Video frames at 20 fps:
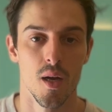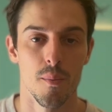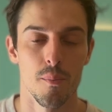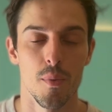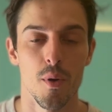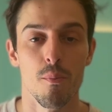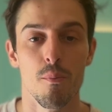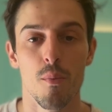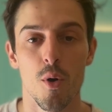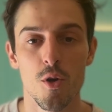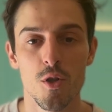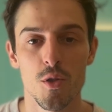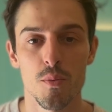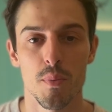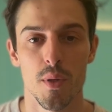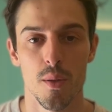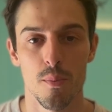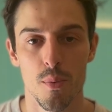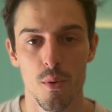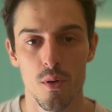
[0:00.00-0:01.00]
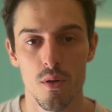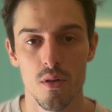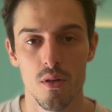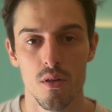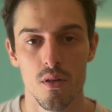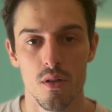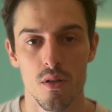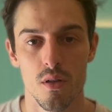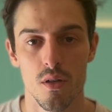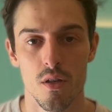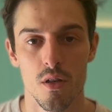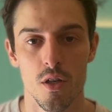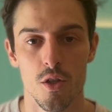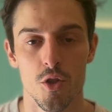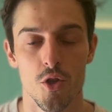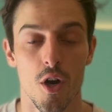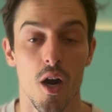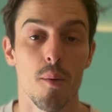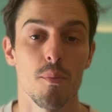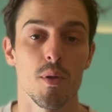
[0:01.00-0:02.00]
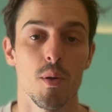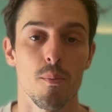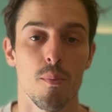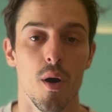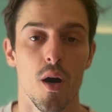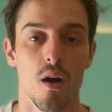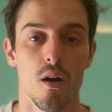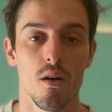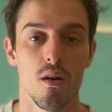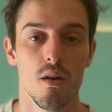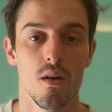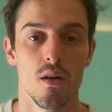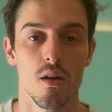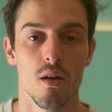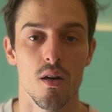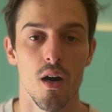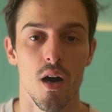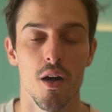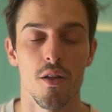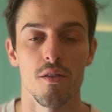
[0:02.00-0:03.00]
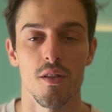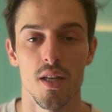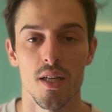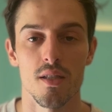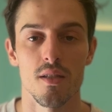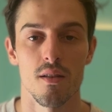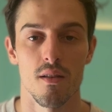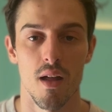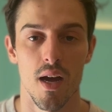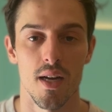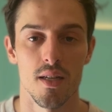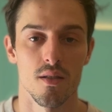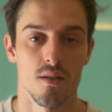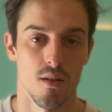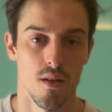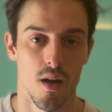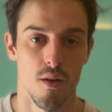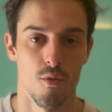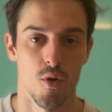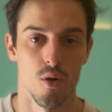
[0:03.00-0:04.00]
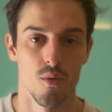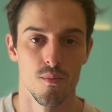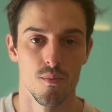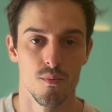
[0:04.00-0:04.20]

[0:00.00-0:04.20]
But most people drop the ball on this last level.